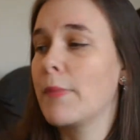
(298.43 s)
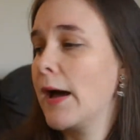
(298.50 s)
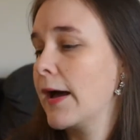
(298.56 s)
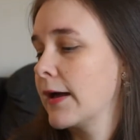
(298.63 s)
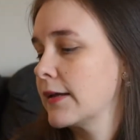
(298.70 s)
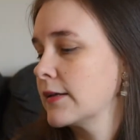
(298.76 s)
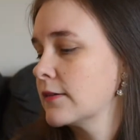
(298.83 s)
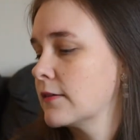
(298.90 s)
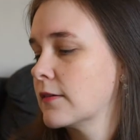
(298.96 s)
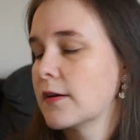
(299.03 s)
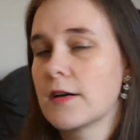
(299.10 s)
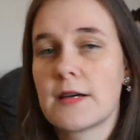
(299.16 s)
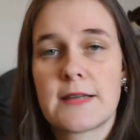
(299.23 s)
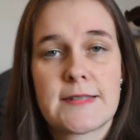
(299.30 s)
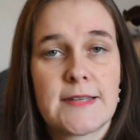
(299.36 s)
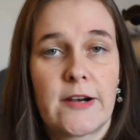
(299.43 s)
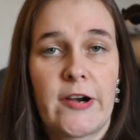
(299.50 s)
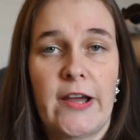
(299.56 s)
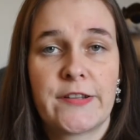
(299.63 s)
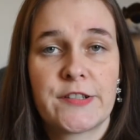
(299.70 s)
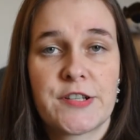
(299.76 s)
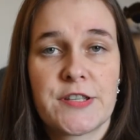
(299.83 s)
by
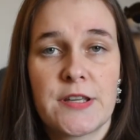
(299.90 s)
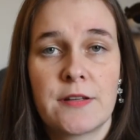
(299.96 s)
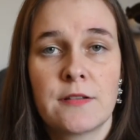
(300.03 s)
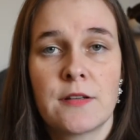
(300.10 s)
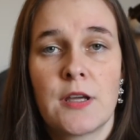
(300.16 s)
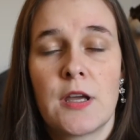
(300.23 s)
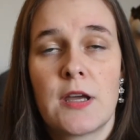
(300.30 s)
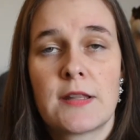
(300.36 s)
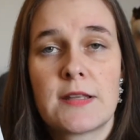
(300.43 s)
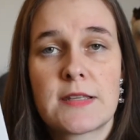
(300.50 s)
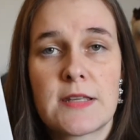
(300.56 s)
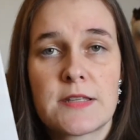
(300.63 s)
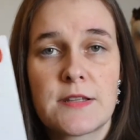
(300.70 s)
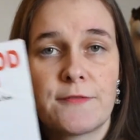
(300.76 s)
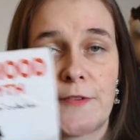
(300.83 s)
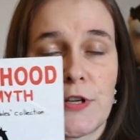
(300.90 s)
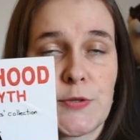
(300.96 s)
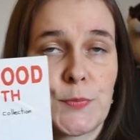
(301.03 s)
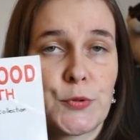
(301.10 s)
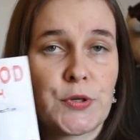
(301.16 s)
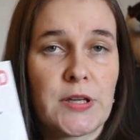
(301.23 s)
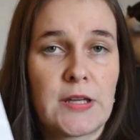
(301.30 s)
Sarah Anderson. This is the
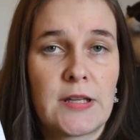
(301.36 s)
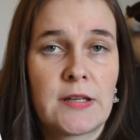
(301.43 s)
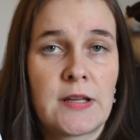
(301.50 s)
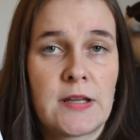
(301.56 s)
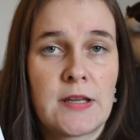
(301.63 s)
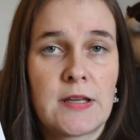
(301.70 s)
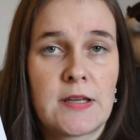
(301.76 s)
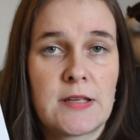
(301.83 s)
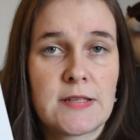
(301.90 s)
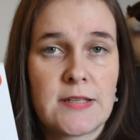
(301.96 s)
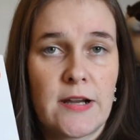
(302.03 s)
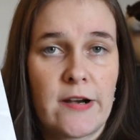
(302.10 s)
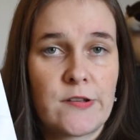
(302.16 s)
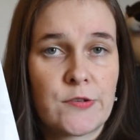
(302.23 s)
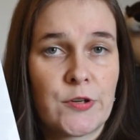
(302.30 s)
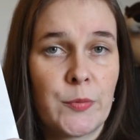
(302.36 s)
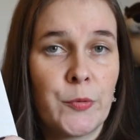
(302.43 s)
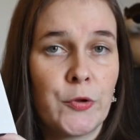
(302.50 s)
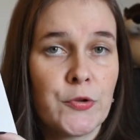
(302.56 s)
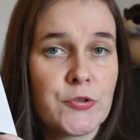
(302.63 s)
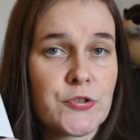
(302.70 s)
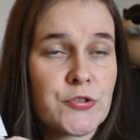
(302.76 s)
first book in Sarah
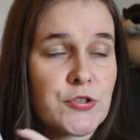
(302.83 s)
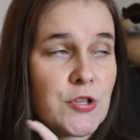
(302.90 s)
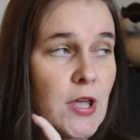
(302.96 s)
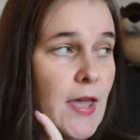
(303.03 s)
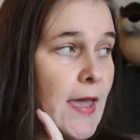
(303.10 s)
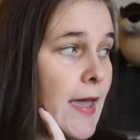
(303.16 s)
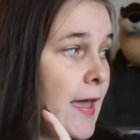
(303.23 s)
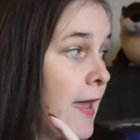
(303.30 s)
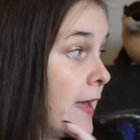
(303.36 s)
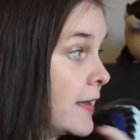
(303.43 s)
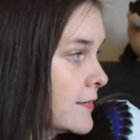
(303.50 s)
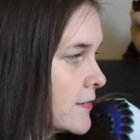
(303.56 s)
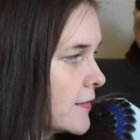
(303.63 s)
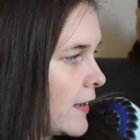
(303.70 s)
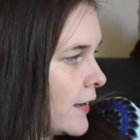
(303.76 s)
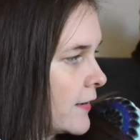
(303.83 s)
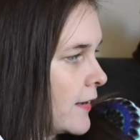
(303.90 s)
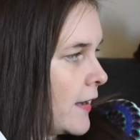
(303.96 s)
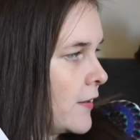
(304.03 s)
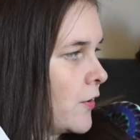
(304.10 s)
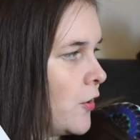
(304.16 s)
Scribbles, and I got